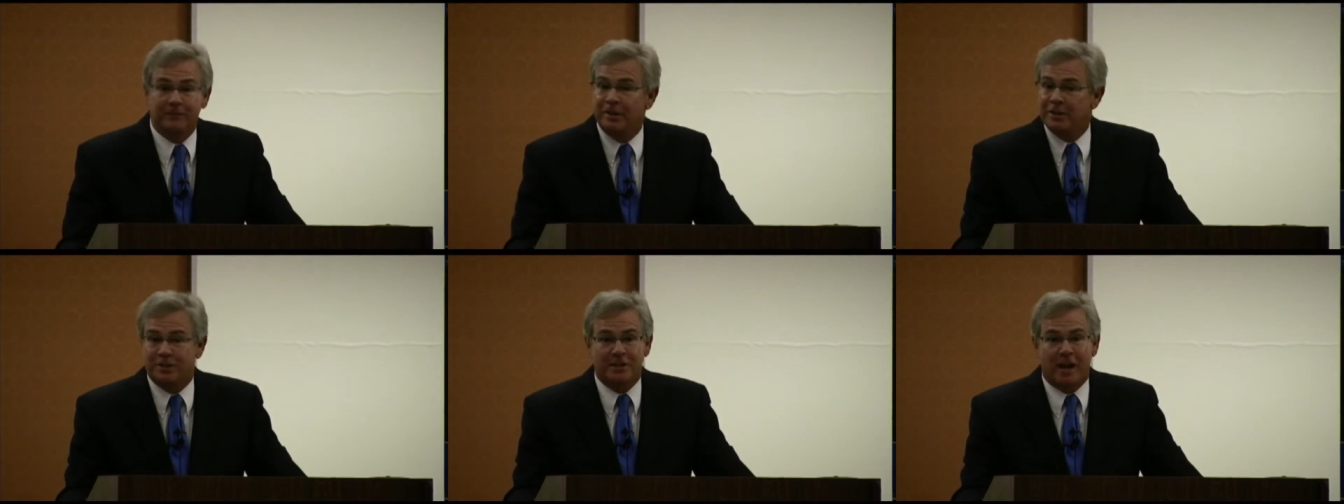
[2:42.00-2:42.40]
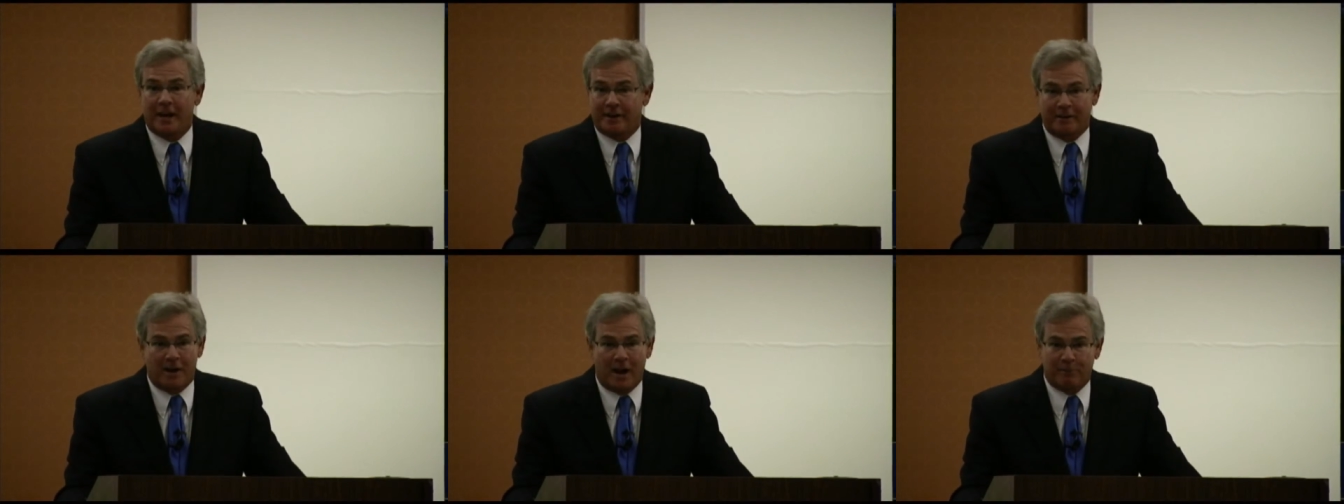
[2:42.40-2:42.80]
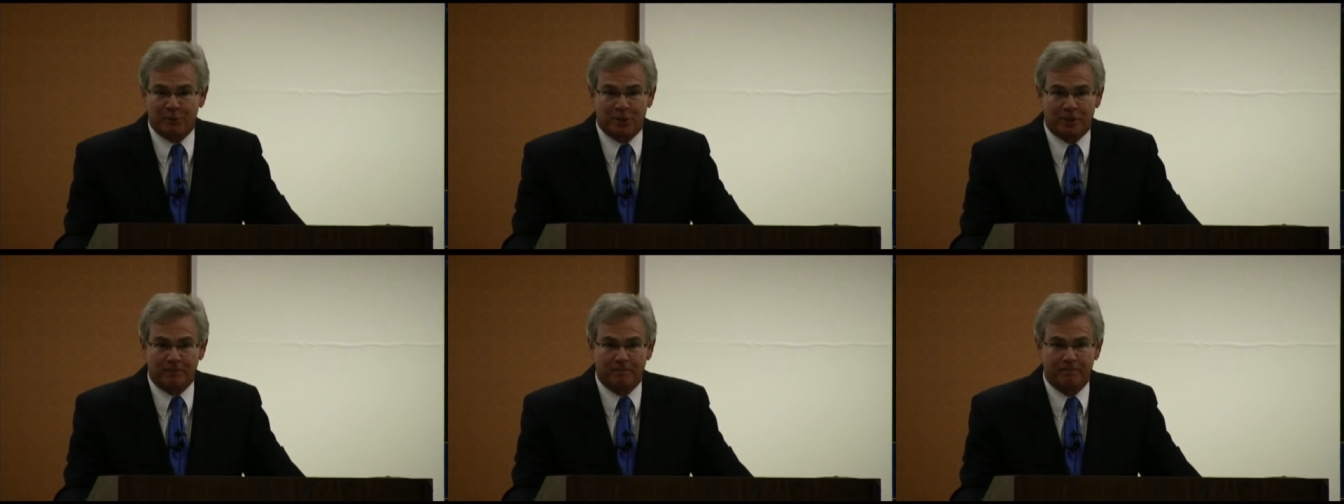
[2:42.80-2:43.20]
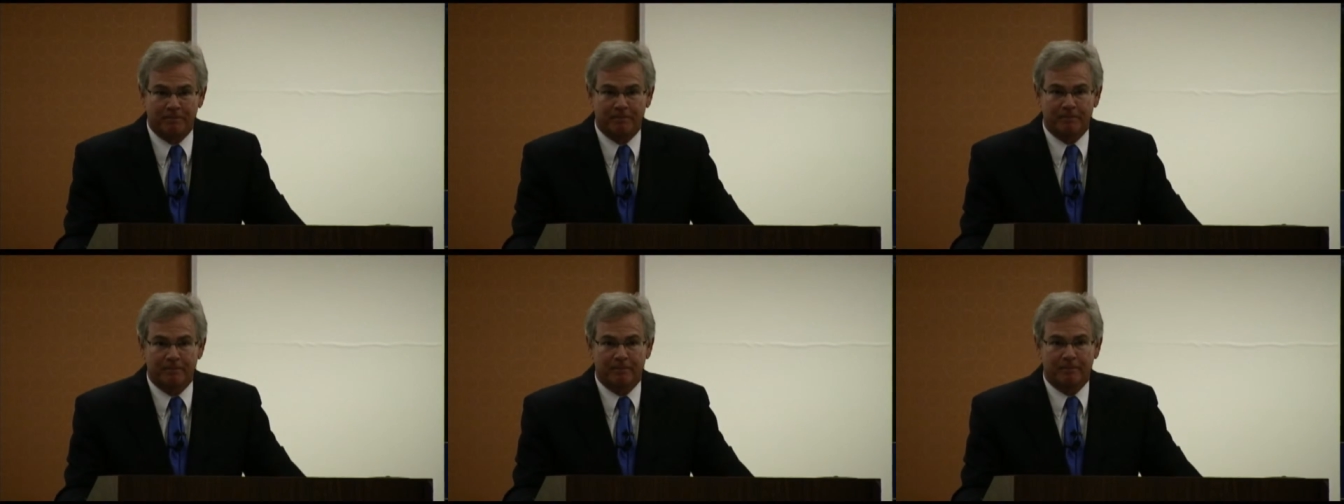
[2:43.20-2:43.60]
is not an option.
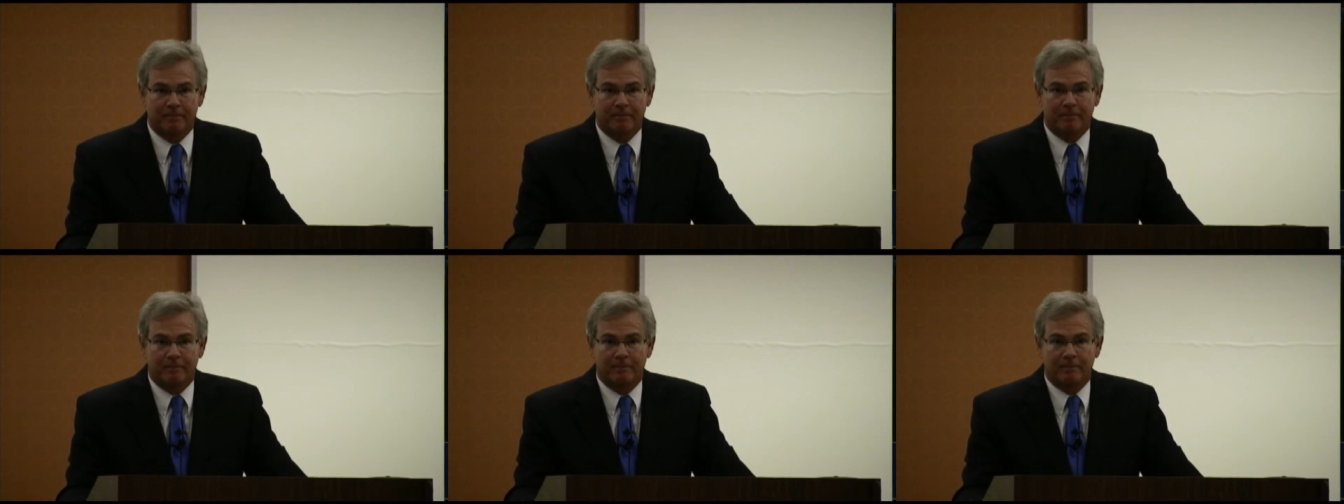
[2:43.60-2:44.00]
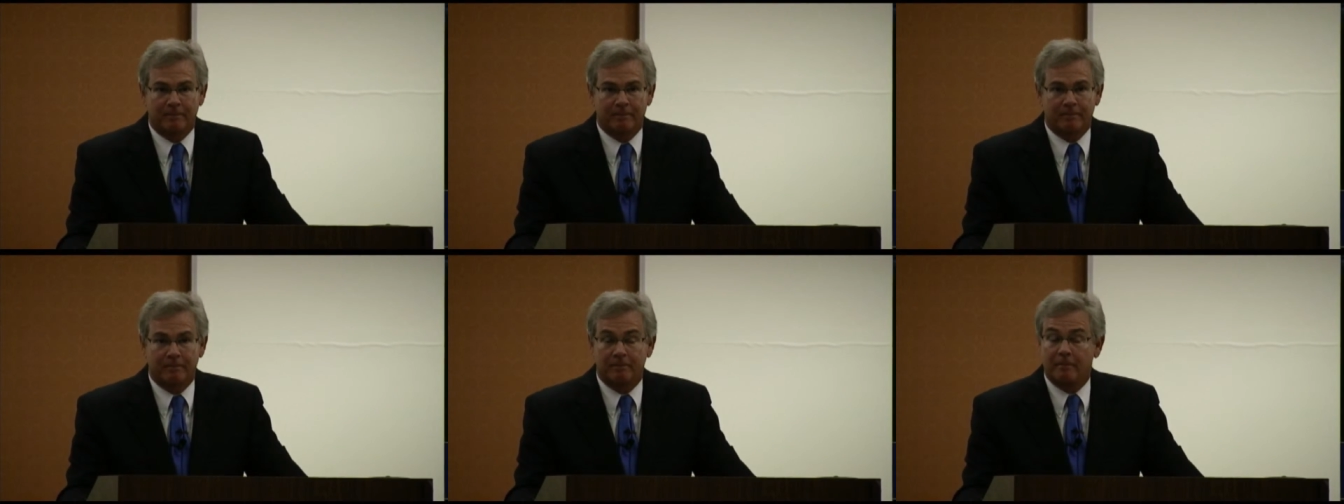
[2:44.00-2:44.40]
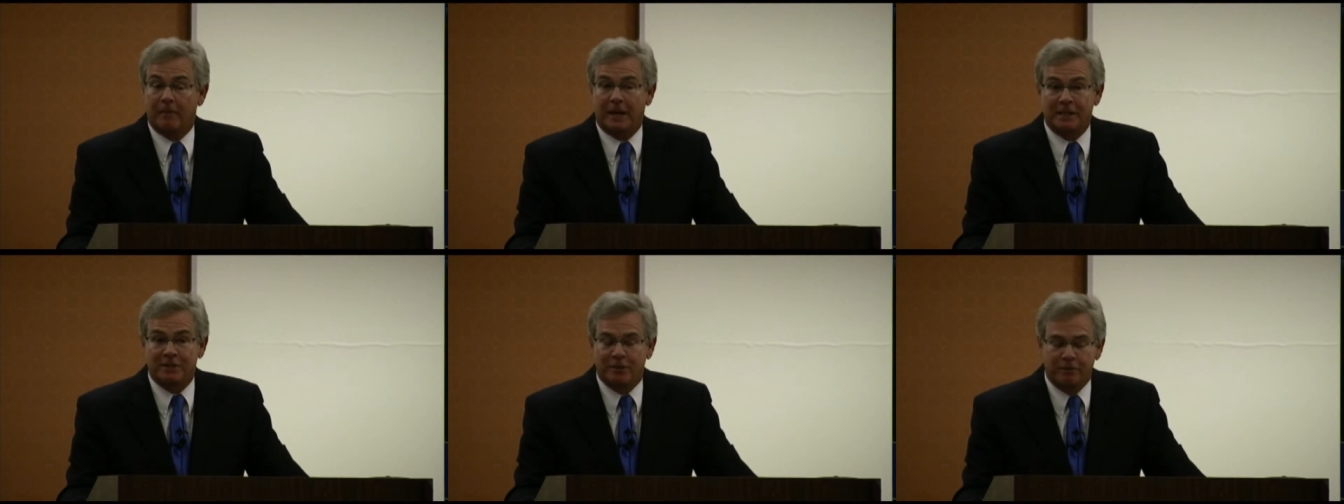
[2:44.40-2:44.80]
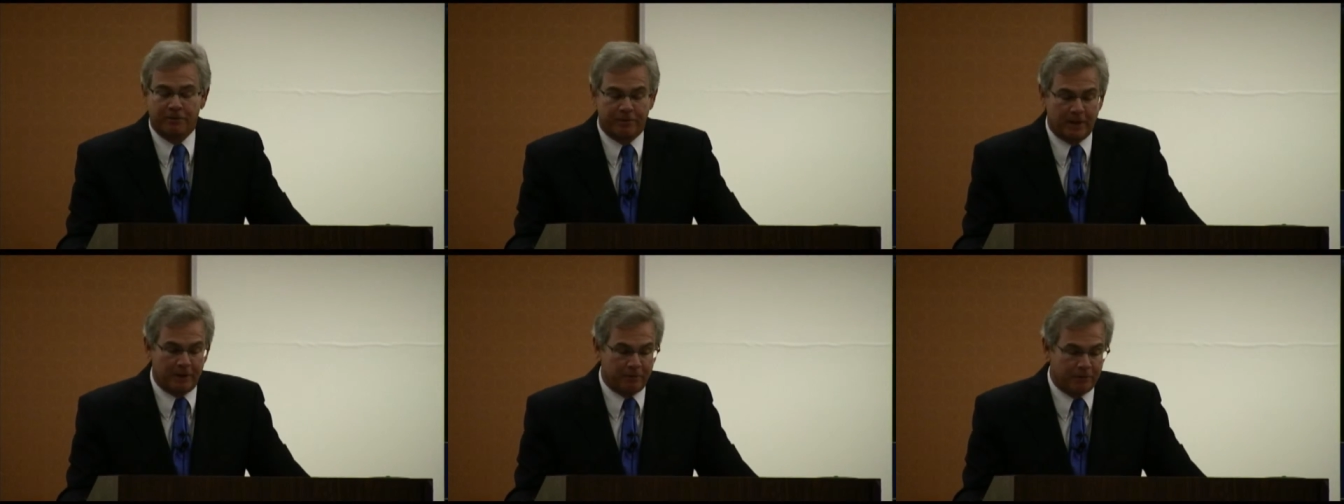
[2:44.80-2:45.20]
My two
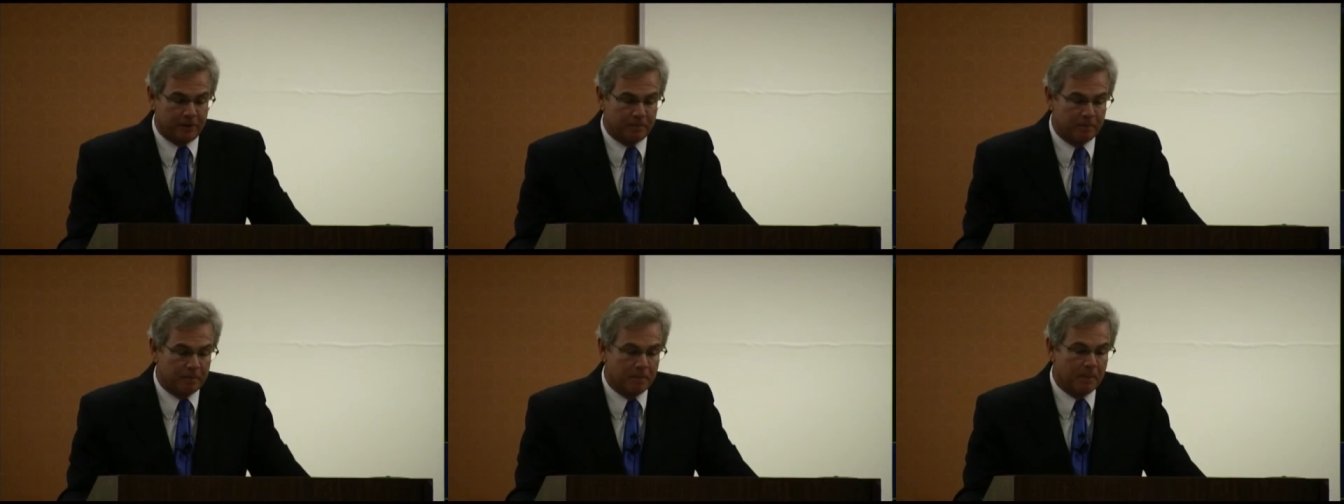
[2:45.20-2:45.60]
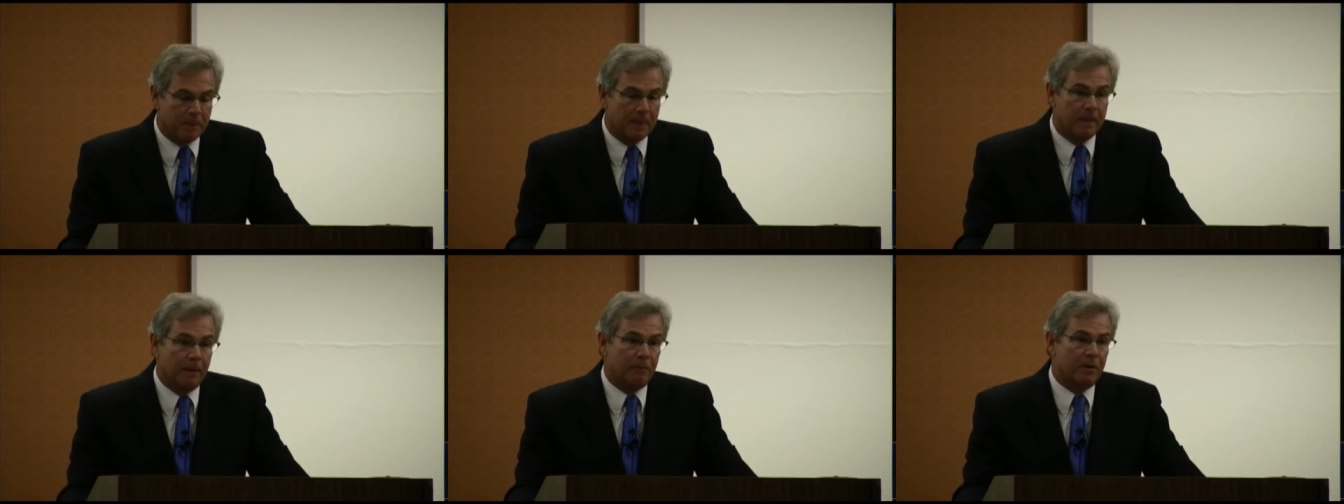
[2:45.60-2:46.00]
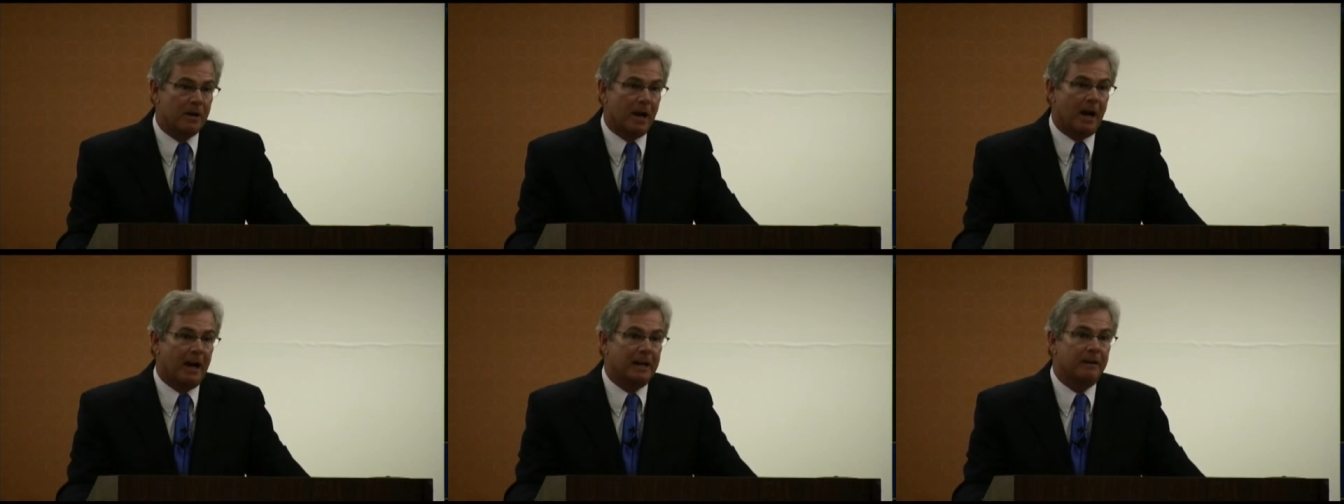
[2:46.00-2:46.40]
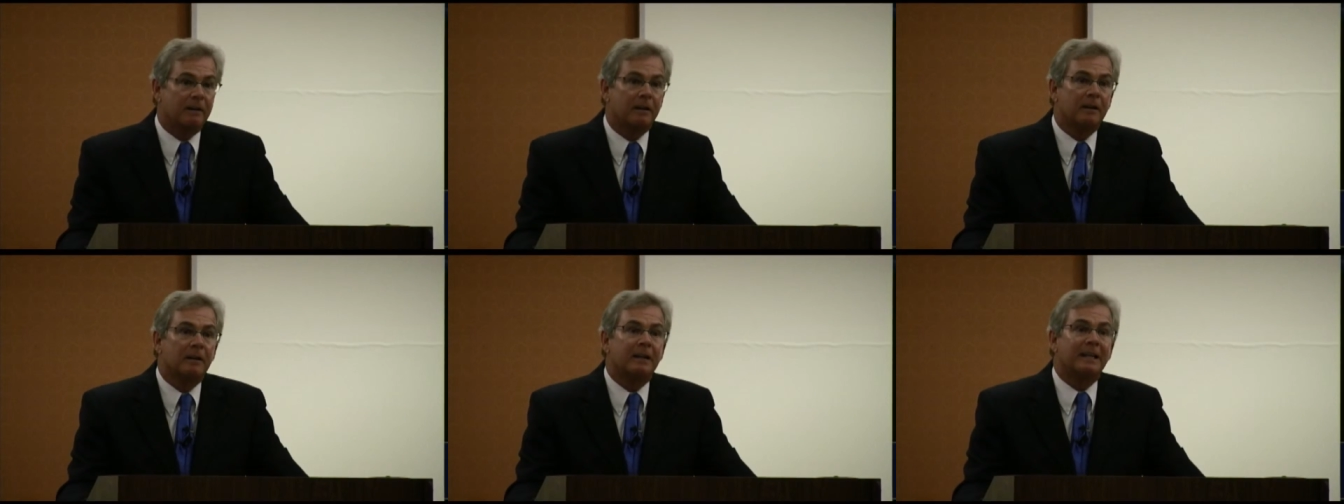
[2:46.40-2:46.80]
favorite. Number nine,
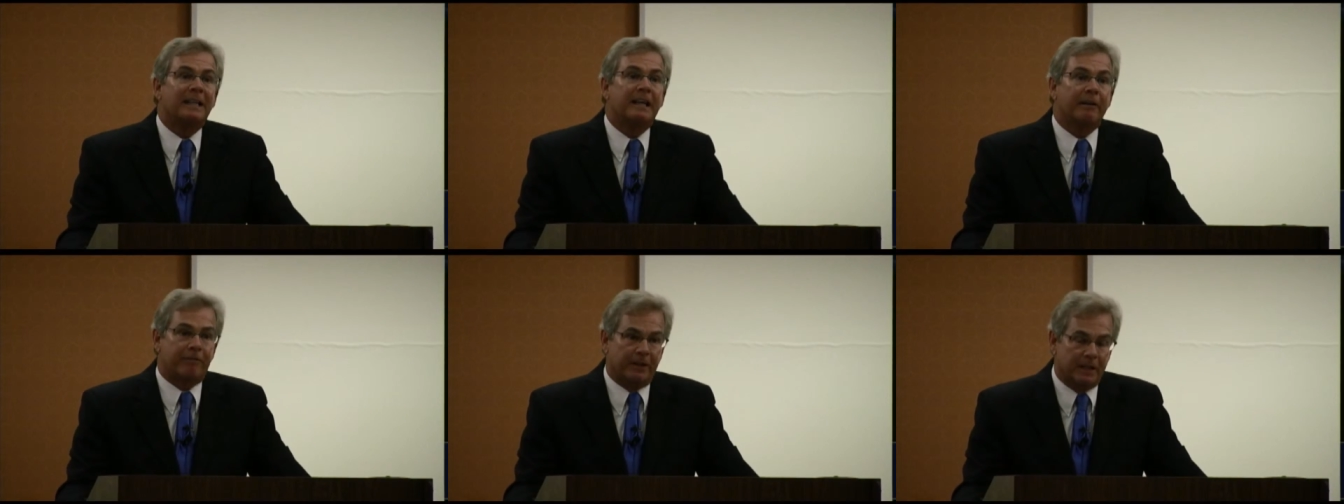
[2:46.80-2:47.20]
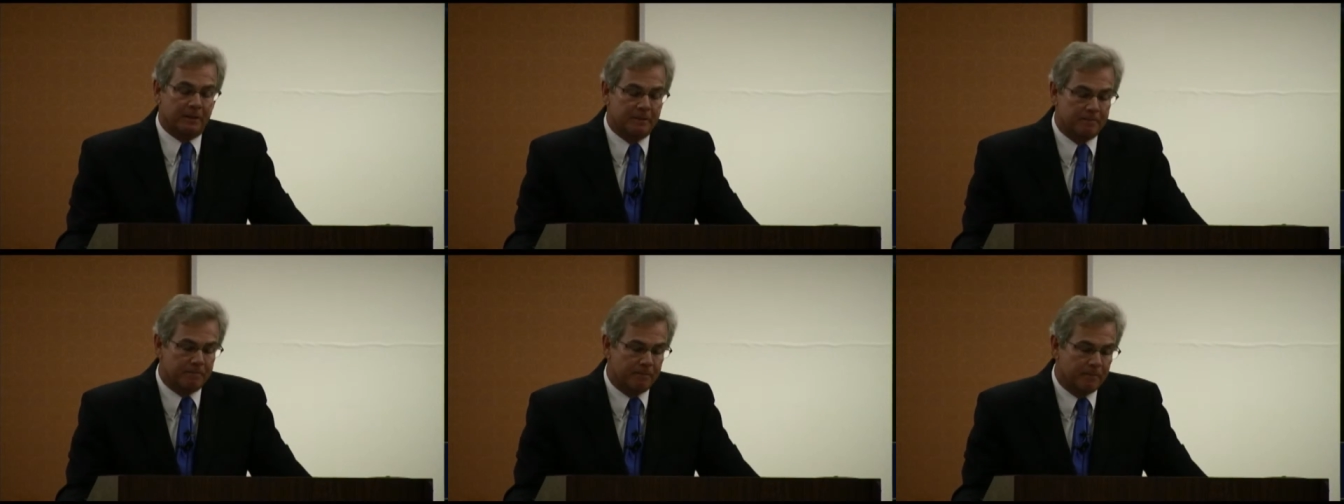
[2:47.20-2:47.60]
giving.